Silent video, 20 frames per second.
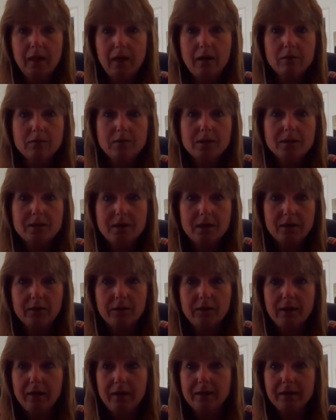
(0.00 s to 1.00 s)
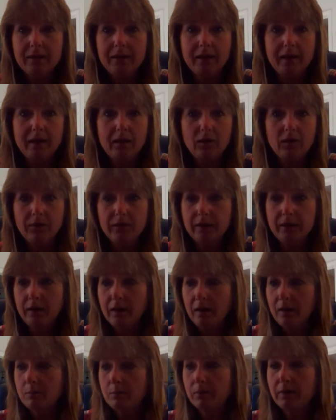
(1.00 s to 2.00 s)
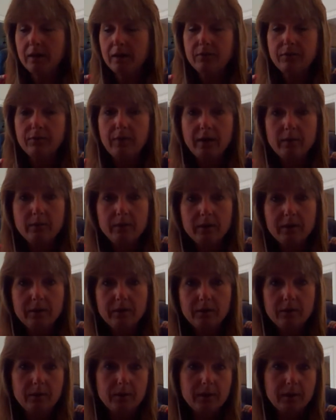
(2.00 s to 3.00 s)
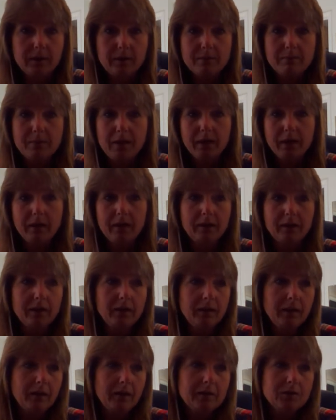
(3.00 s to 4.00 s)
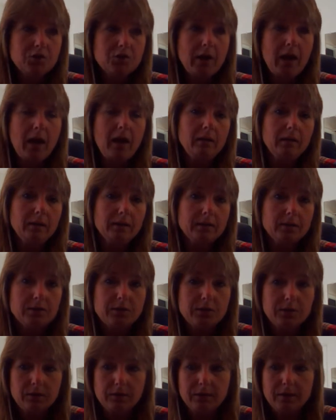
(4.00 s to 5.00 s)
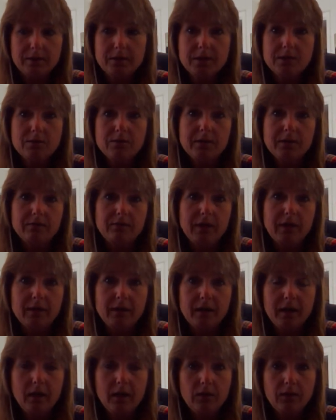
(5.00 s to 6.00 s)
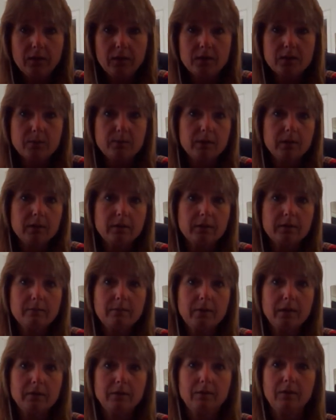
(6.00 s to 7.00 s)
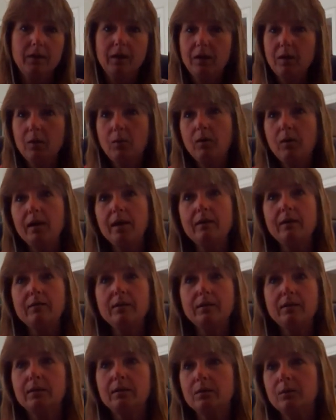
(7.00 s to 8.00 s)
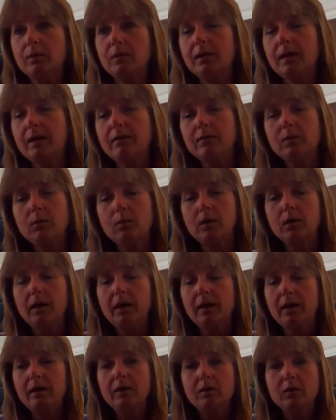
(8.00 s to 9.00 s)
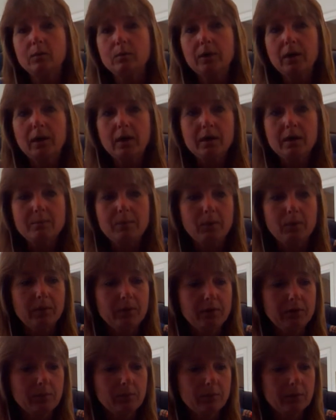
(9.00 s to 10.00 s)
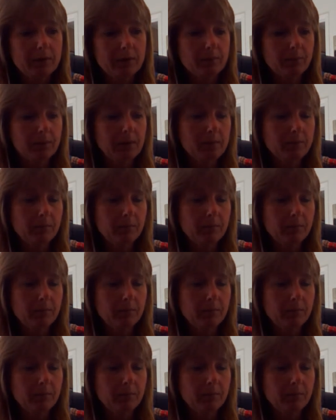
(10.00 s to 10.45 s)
out to dinner and eat healthy, bring a friend with you and make it a challenge. Let's see who can find the healthiest meal on the menu. Whatever will help. But when you bring